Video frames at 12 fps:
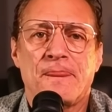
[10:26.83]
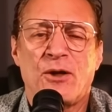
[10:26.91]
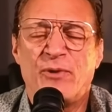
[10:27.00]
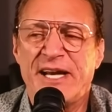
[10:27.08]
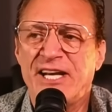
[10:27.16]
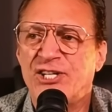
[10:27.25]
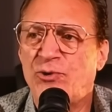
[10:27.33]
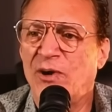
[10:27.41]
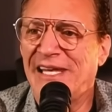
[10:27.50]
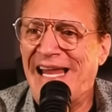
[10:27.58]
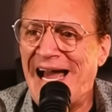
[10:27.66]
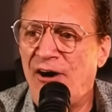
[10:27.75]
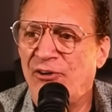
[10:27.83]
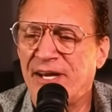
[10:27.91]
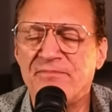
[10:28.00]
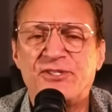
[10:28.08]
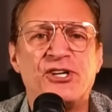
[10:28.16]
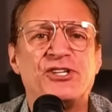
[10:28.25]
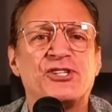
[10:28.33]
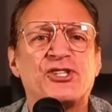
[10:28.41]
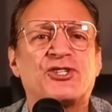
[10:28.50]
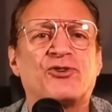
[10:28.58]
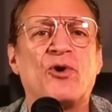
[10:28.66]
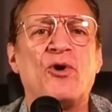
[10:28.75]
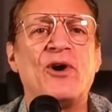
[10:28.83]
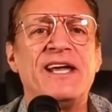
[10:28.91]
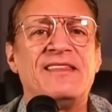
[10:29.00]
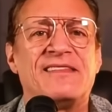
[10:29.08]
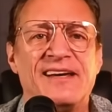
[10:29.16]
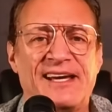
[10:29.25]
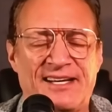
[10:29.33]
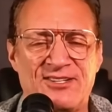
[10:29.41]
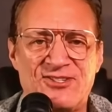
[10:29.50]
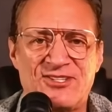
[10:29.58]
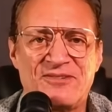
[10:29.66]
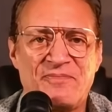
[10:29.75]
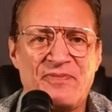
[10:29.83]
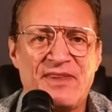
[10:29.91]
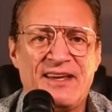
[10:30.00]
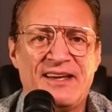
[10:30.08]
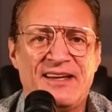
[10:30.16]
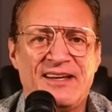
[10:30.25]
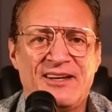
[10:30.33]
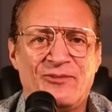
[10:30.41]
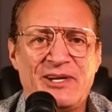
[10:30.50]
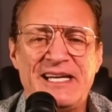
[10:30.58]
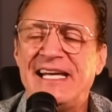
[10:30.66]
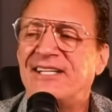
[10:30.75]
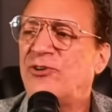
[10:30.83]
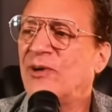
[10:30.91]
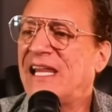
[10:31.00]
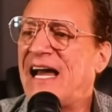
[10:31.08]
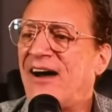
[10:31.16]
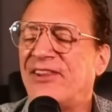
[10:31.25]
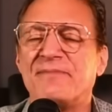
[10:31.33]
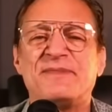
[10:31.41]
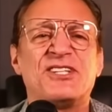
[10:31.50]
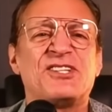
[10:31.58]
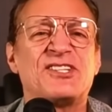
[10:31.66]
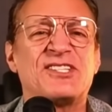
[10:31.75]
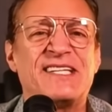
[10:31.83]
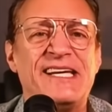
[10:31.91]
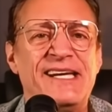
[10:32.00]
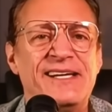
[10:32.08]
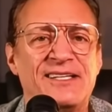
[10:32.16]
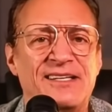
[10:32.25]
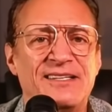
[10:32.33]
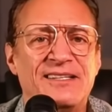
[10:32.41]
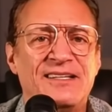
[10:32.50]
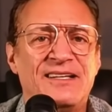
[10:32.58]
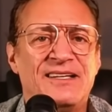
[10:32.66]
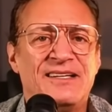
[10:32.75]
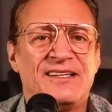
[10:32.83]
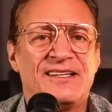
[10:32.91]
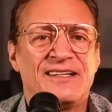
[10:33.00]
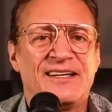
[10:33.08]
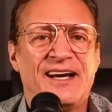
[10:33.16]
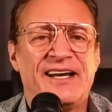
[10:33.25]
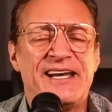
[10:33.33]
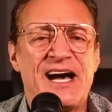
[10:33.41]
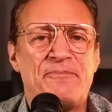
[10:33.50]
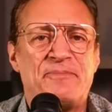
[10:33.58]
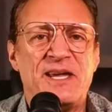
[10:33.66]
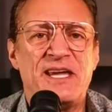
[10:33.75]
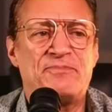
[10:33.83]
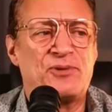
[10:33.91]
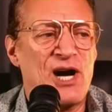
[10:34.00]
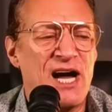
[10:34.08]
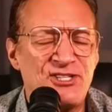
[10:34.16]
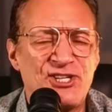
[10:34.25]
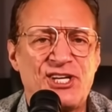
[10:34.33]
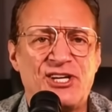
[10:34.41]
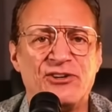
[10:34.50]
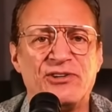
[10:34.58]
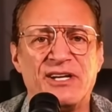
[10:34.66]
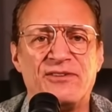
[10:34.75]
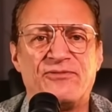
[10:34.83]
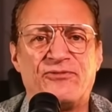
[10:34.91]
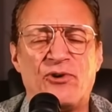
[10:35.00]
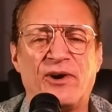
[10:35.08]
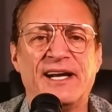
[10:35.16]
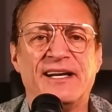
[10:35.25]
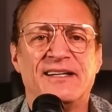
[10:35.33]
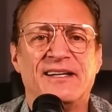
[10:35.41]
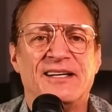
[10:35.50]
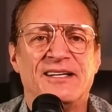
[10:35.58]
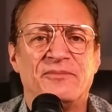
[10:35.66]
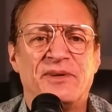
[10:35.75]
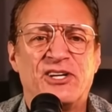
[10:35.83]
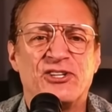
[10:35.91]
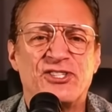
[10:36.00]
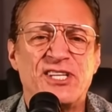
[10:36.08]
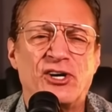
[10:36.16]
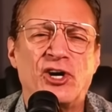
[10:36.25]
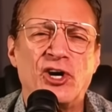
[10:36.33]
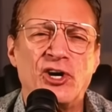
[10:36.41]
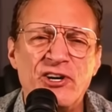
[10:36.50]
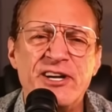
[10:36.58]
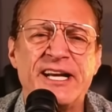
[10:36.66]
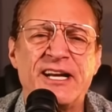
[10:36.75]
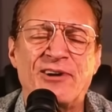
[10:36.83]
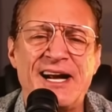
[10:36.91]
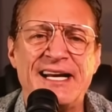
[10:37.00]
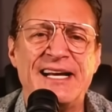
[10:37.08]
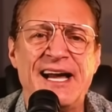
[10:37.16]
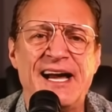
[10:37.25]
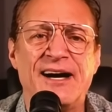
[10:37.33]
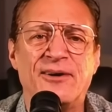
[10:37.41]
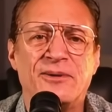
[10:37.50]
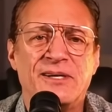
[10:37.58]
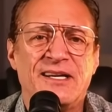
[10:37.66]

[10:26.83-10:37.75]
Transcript: We need to allow them to destroy things. We need to allow them to steal and not be prosecuted for it because they're hurting right now.